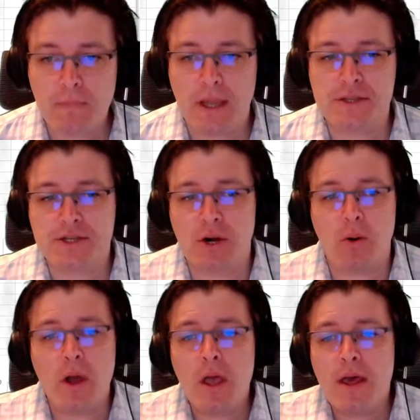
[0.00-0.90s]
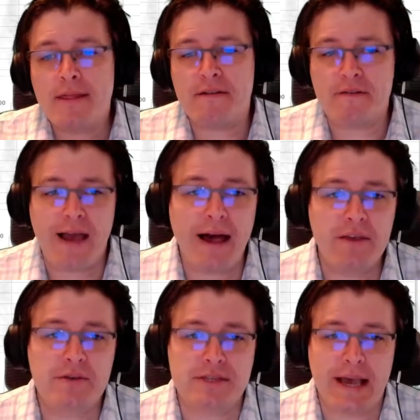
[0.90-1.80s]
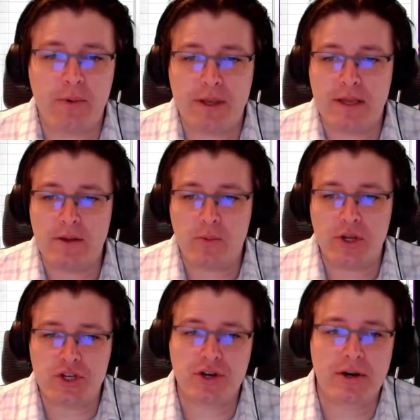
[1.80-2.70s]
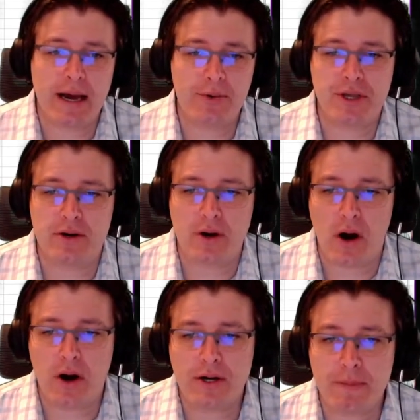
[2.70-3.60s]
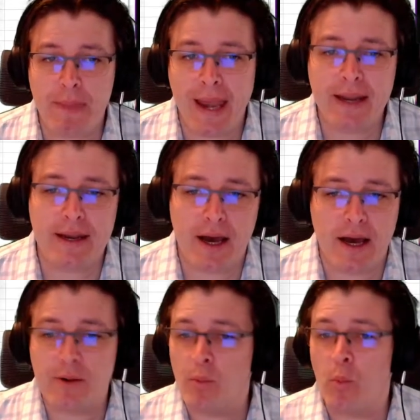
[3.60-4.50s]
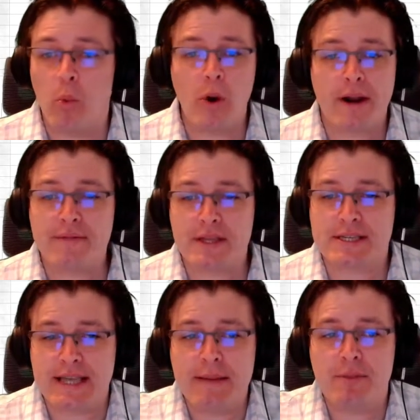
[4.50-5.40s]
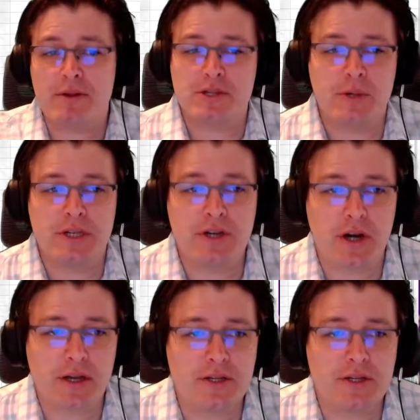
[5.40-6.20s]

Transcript: And so the values that we churn out here are dependent on whatever the sample is we took.